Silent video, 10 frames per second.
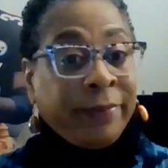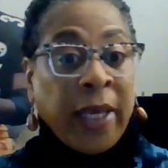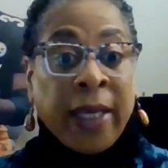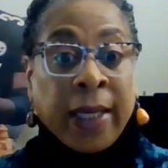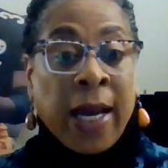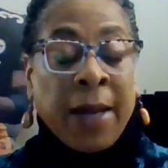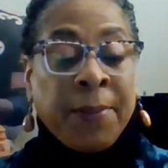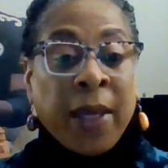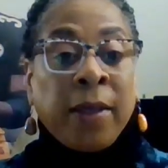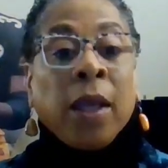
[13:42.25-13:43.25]
in the
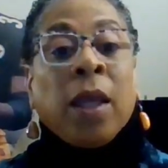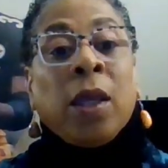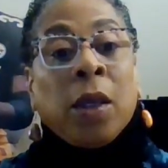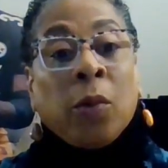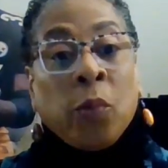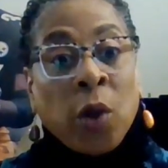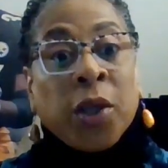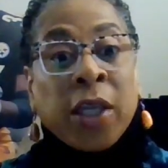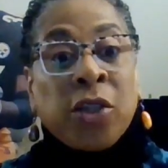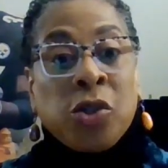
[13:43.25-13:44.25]
comment, we'll
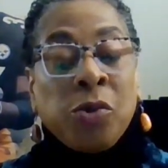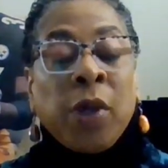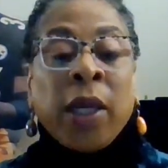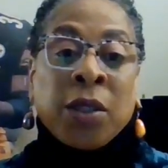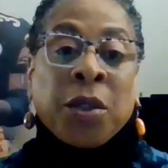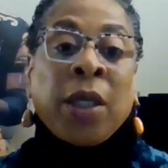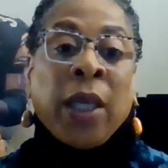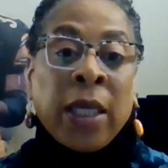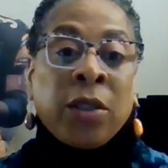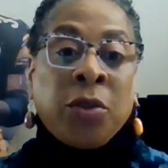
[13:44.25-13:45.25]
get you entered
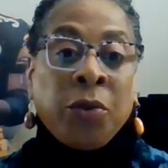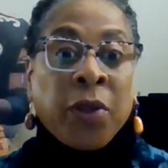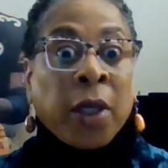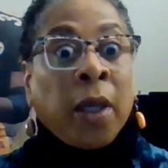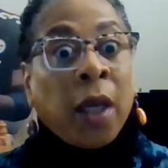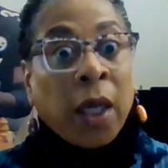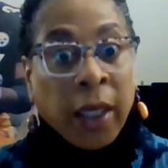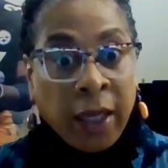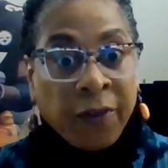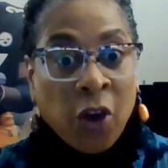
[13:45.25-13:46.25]
into the
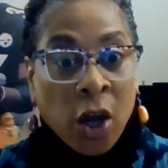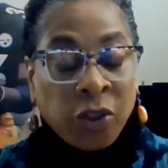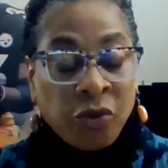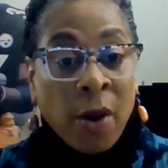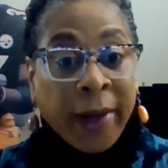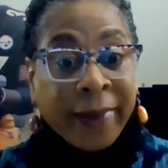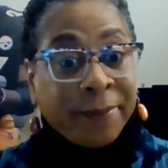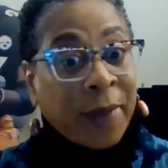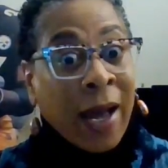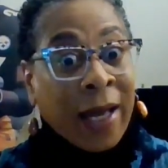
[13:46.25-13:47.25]
gift card drawing.
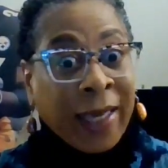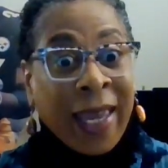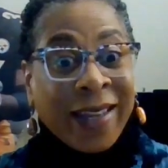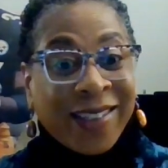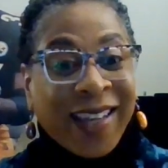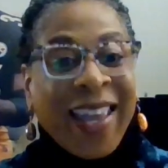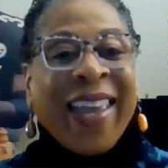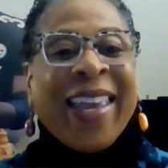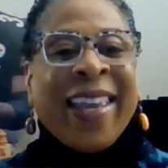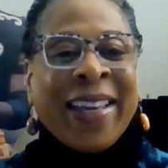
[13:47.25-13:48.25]
Again,
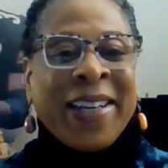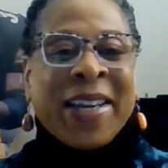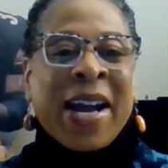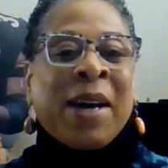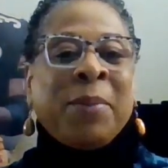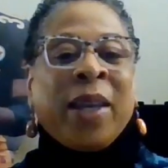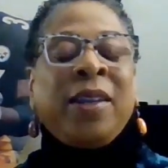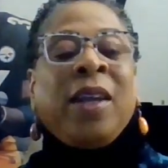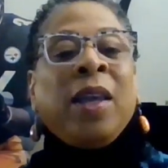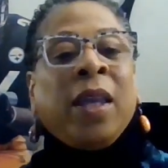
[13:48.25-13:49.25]
any comment
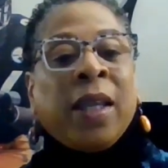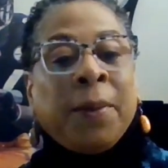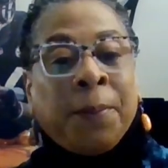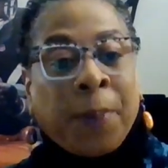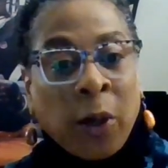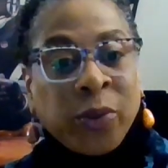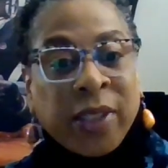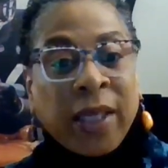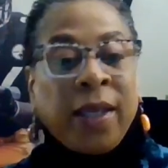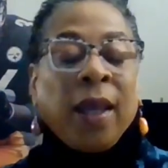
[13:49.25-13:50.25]

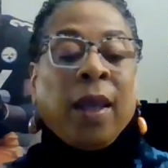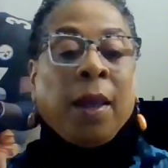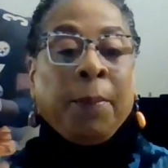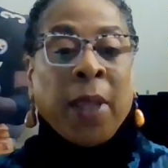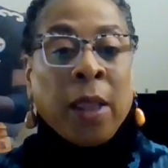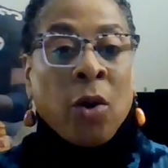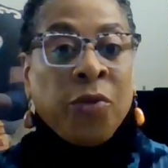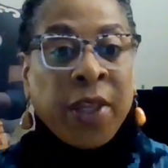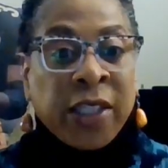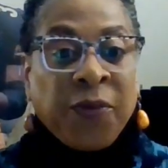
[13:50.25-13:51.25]
posted below
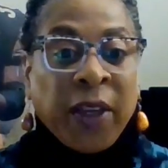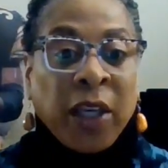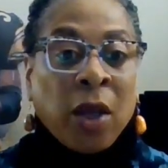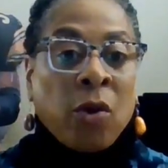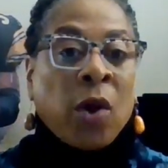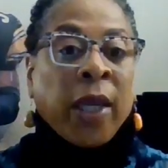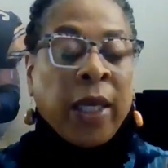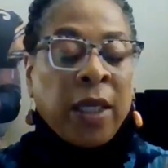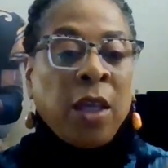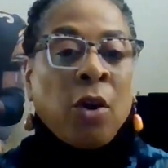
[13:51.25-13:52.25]
this video or
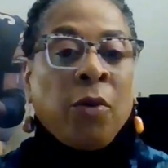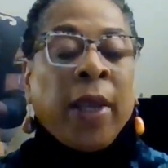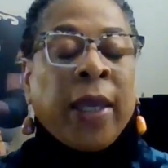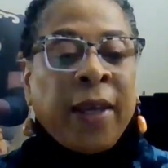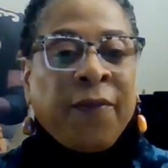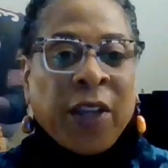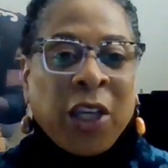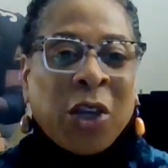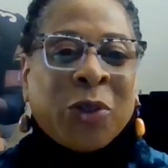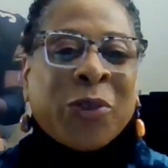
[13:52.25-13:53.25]
any
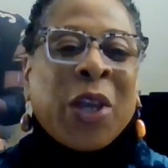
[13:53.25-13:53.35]
videos